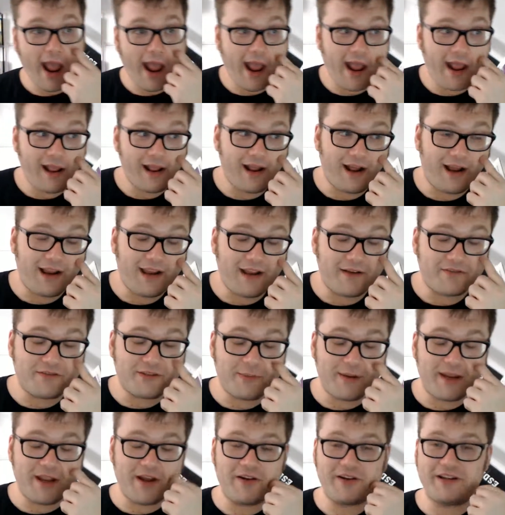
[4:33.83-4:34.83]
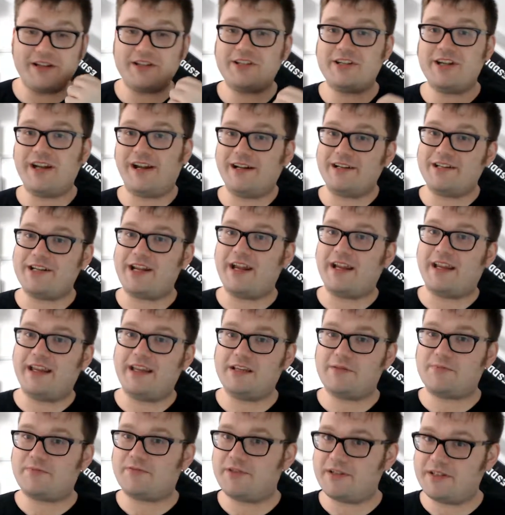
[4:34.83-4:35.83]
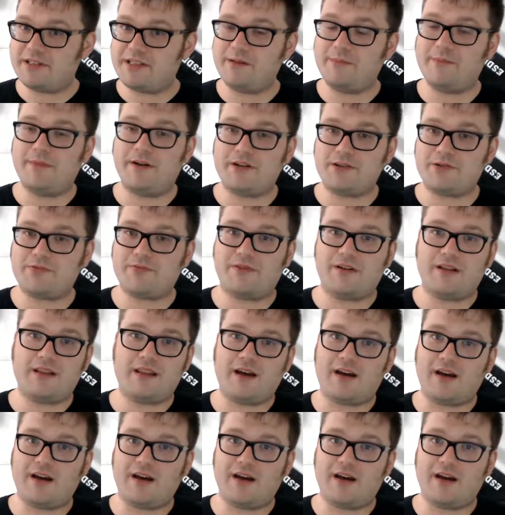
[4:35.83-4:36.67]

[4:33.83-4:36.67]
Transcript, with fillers: I have to be honest, Jack Jack is pretty much one of